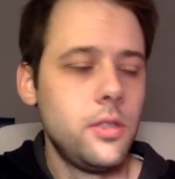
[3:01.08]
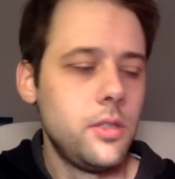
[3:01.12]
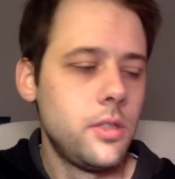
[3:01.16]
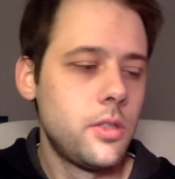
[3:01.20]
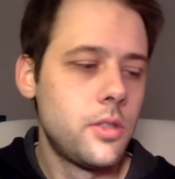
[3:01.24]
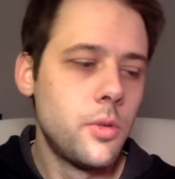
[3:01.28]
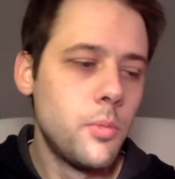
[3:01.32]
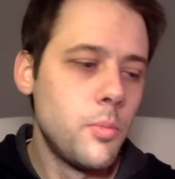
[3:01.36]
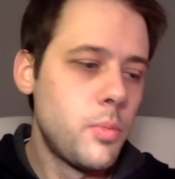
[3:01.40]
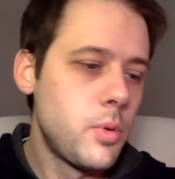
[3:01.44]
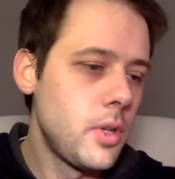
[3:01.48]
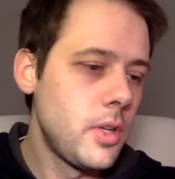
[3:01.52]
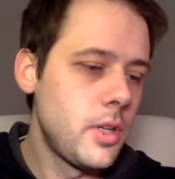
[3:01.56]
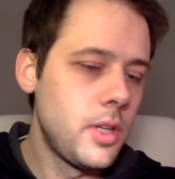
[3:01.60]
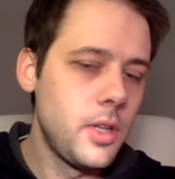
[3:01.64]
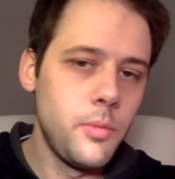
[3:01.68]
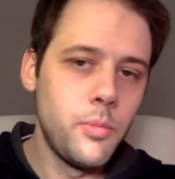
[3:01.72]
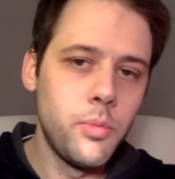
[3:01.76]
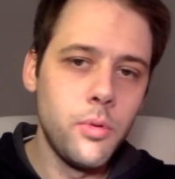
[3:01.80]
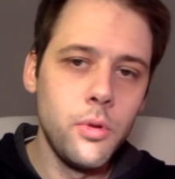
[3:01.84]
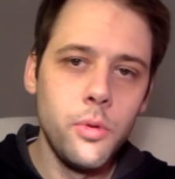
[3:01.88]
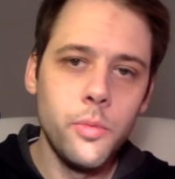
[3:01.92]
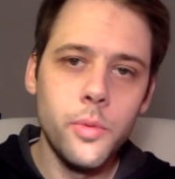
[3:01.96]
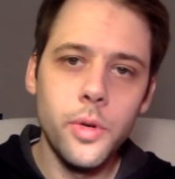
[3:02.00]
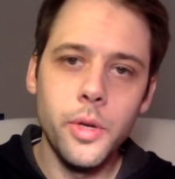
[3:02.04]
It completely
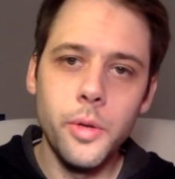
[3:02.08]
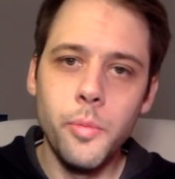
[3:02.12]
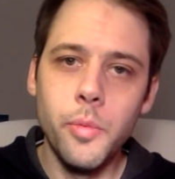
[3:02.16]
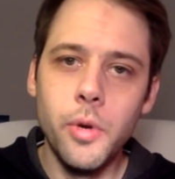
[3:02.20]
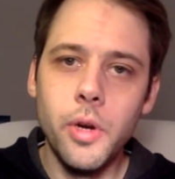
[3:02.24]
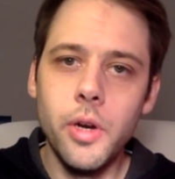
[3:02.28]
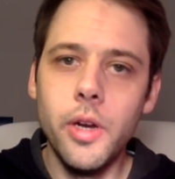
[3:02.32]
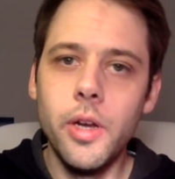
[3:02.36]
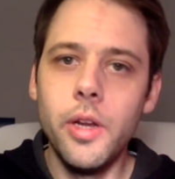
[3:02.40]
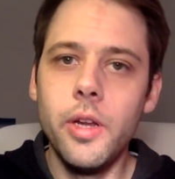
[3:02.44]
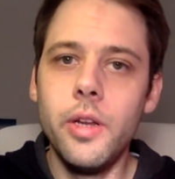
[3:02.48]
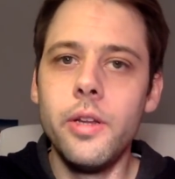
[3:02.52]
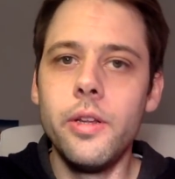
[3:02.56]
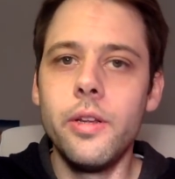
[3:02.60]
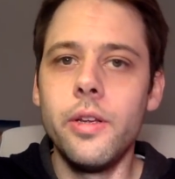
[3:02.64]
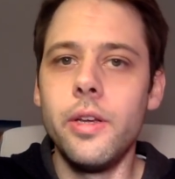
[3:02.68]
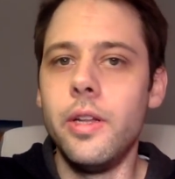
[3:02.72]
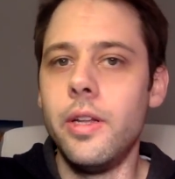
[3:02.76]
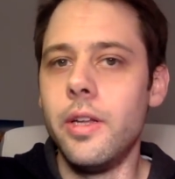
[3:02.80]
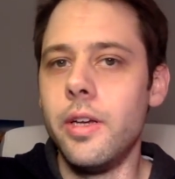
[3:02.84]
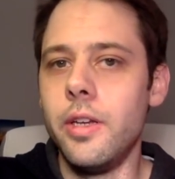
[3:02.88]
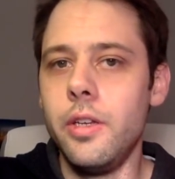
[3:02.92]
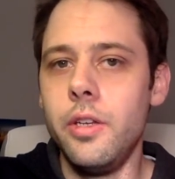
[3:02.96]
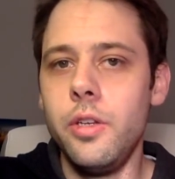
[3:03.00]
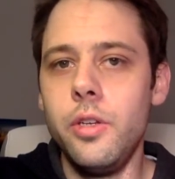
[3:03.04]
blew my mind.
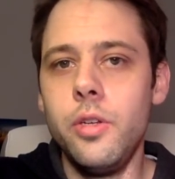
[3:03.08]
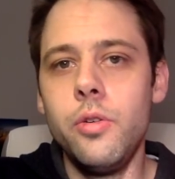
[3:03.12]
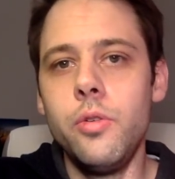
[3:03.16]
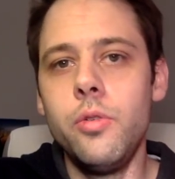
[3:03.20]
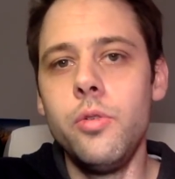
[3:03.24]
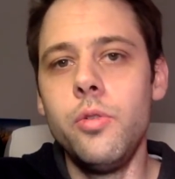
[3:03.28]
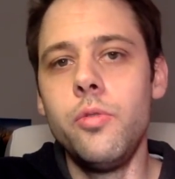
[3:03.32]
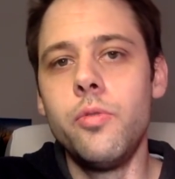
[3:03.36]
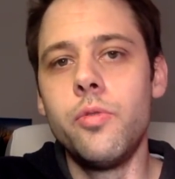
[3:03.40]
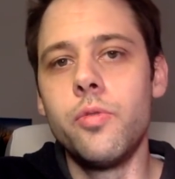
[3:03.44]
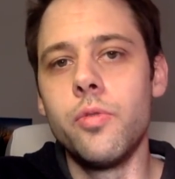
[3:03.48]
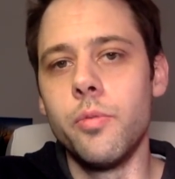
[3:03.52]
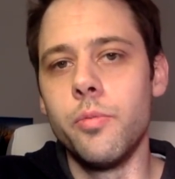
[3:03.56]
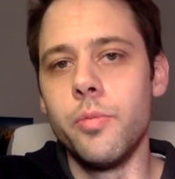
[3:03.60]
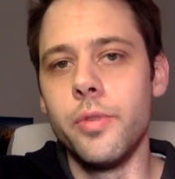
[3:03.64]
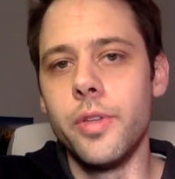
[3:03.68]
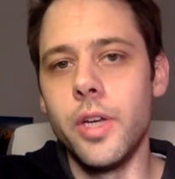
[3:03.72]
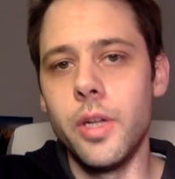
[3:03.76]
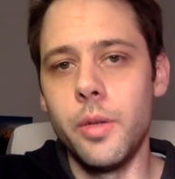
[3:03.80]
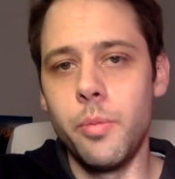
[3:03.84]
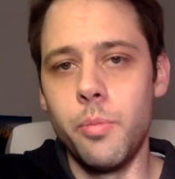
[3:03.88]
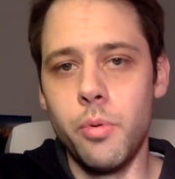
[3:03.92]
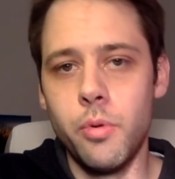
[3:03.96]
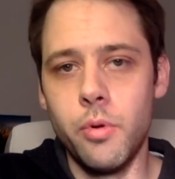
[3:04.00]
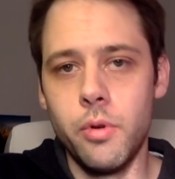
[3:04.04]
And I knew from
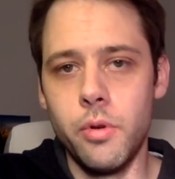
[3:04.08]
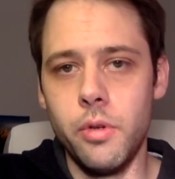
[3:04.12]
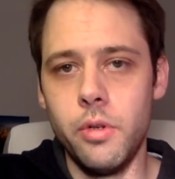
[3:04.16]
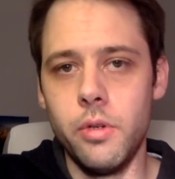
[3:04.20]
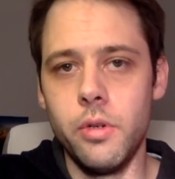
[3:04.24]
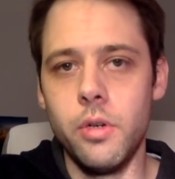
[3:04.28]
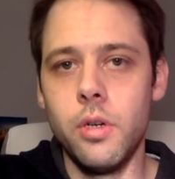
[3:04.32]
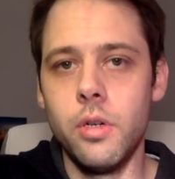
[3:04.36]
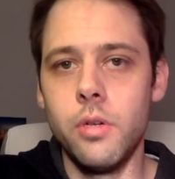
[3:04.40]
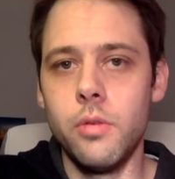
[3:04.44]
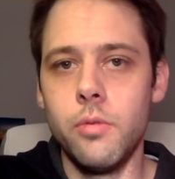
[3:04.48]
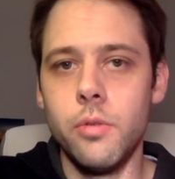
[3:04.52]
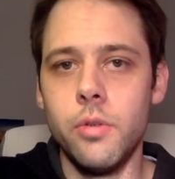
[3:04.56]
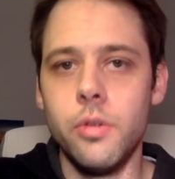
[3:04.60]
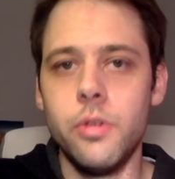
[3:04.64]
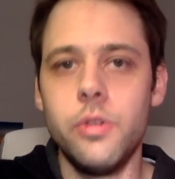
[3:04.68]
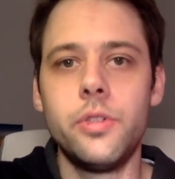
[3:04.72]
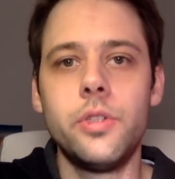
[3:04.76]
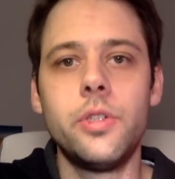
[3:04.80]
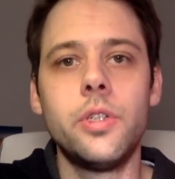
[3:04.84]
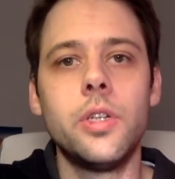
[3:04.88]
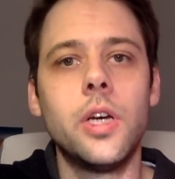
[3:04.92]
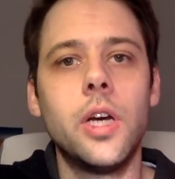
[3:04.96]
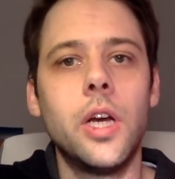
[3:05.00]
that point onwards,